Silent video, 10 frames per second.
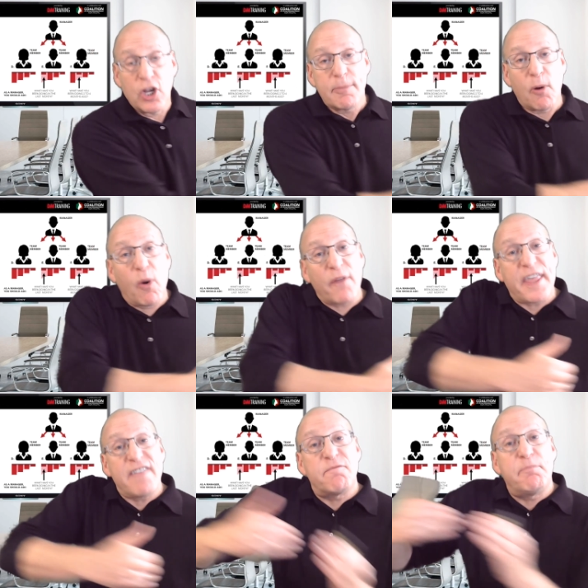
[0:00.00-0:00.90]
but what
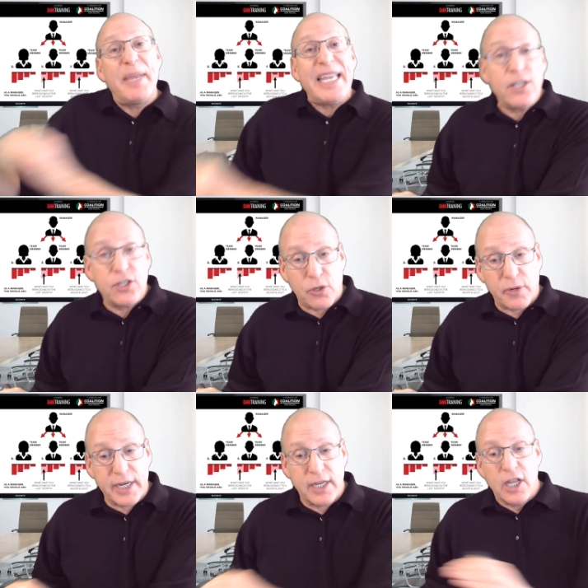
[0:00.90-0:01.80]
they've been
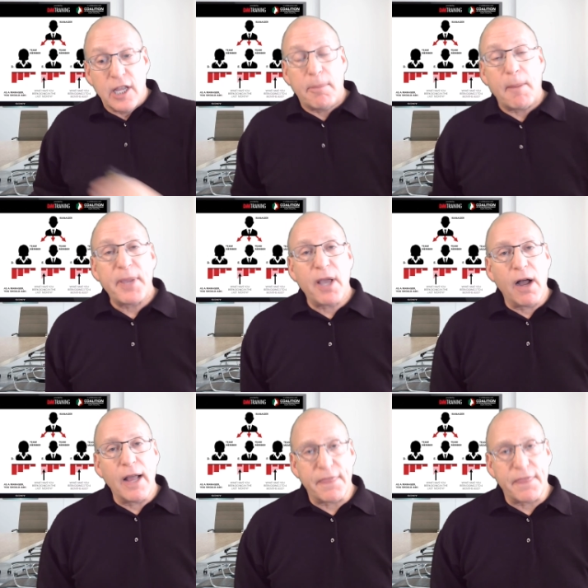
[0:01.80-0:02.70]
doing. But
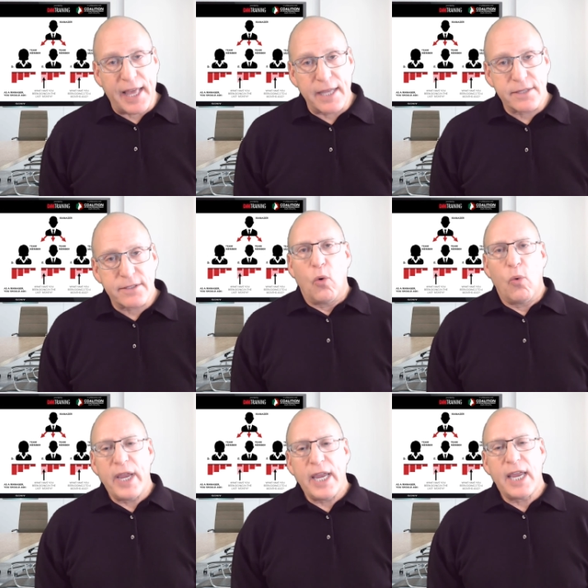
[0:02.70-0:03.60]
beyond that,
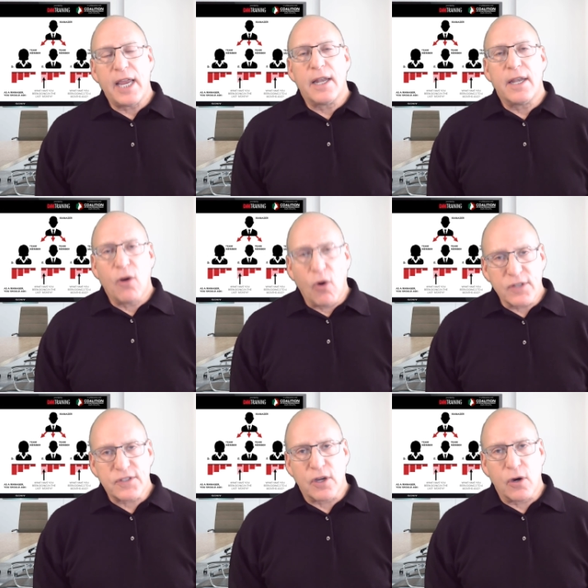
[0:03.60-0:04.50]
we
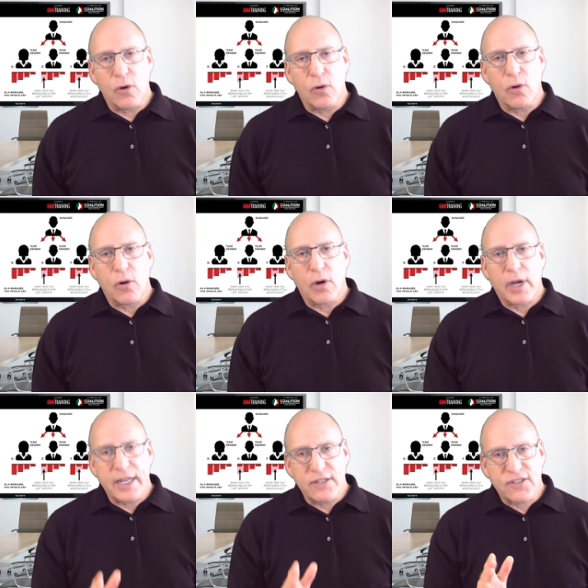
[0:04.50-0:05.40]
also
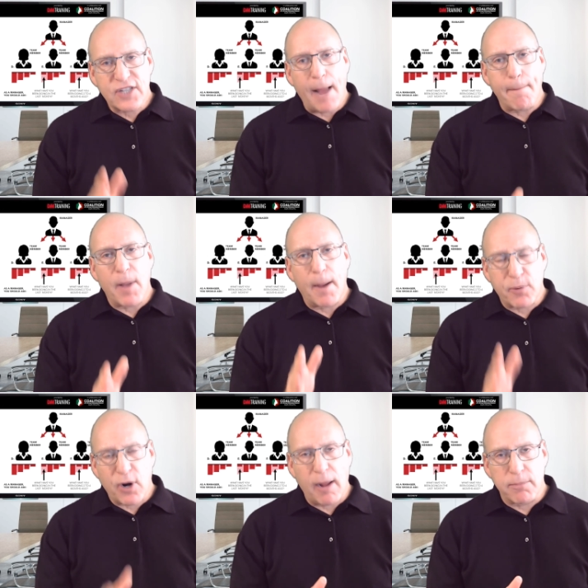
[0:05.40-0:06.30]
can stop a
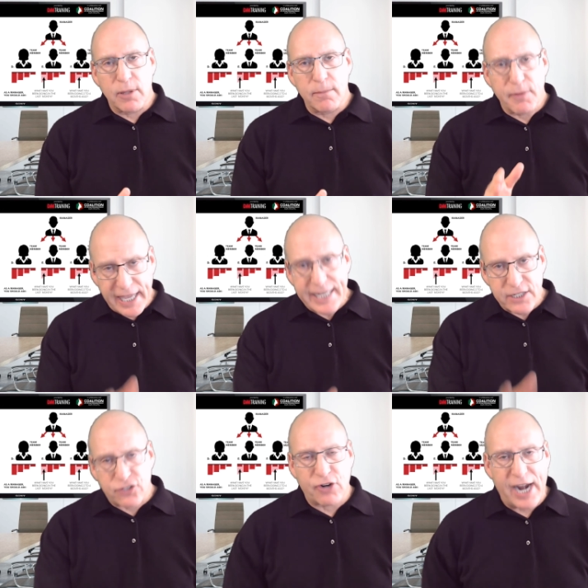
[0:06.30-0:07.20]
problem in its
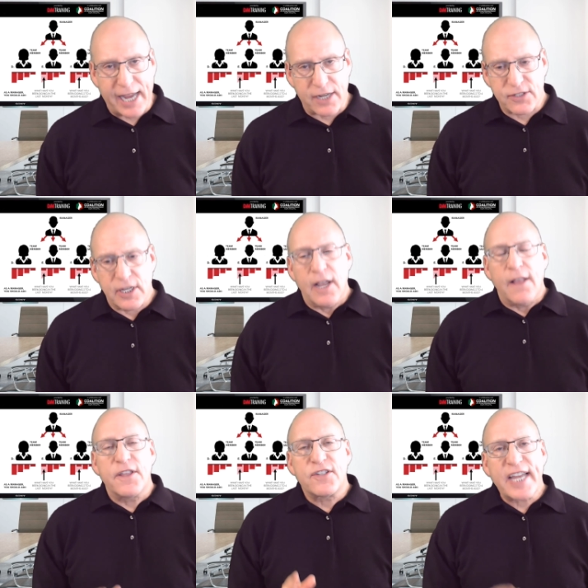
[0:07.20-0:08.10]
tracks.
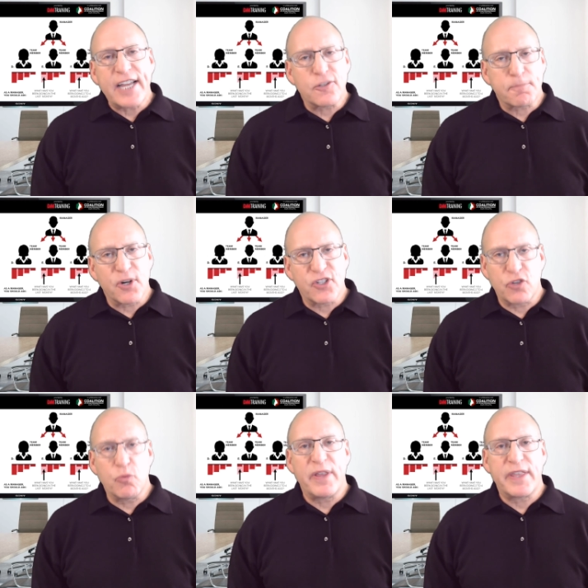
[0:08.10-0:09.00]
The
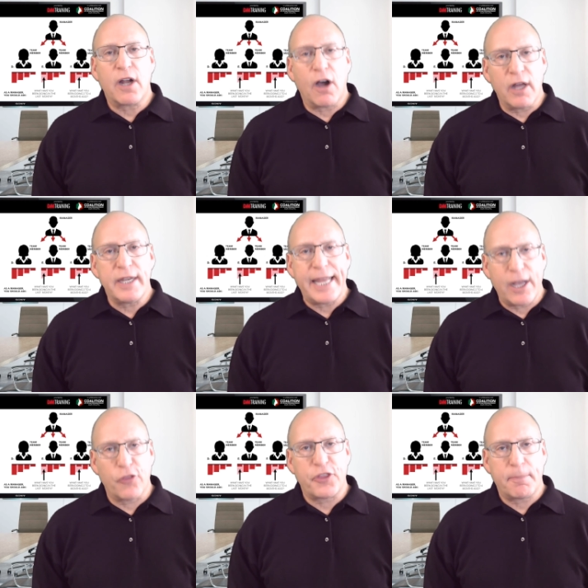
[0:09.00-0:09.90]
salesperson with an
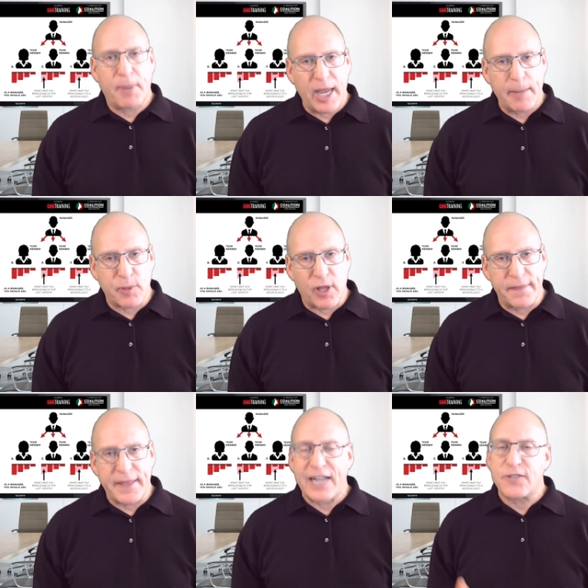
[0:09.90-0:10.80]
unhealthy pipeline
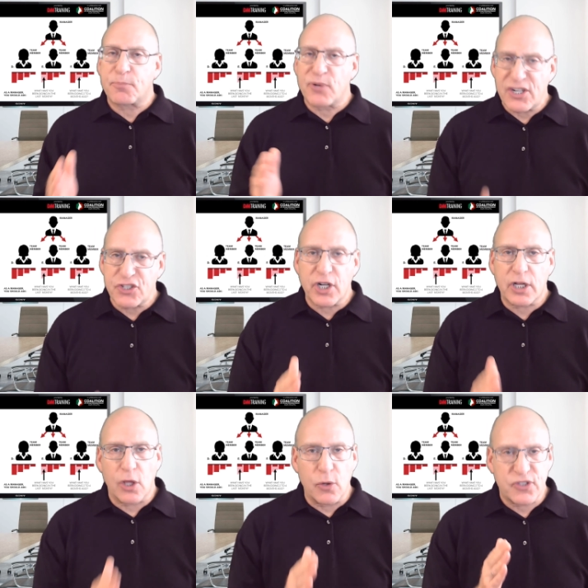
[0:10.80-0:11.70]
that has pressure to
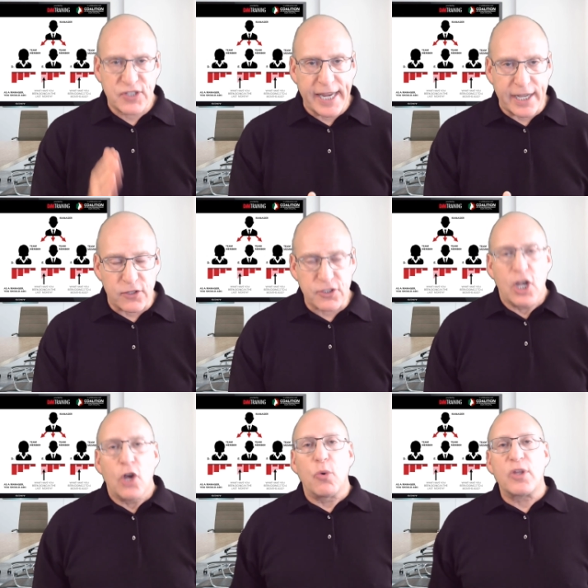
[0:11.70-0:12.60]
close sales
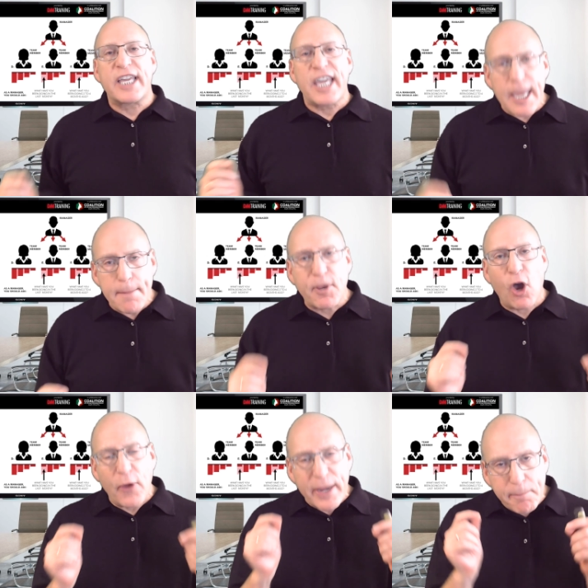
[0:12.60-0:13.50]
will keep
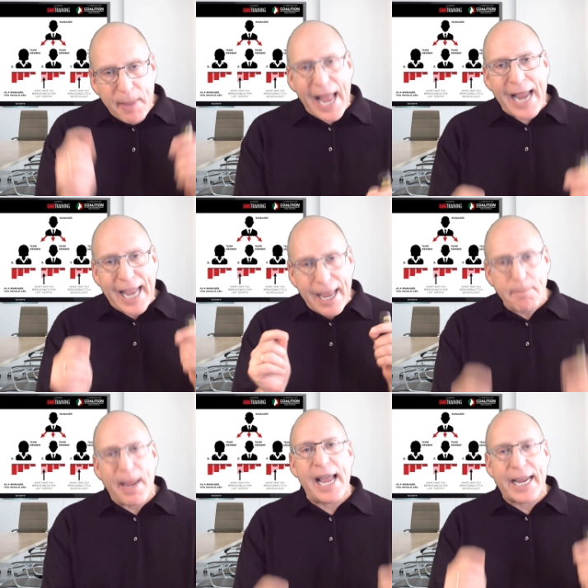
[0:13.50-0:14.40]
going back and
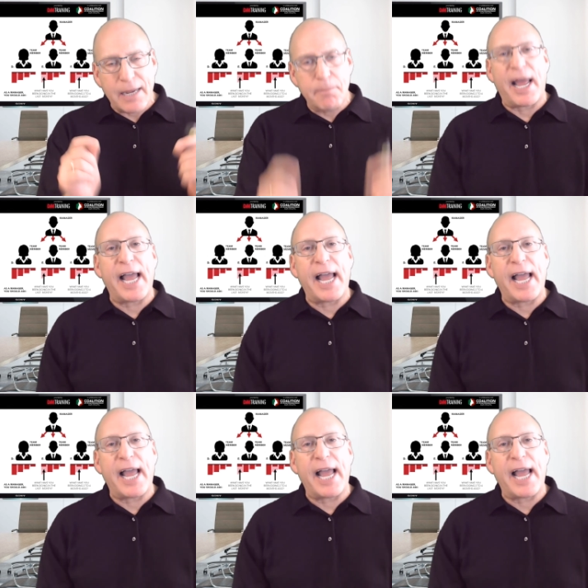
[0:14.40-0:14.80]
back and back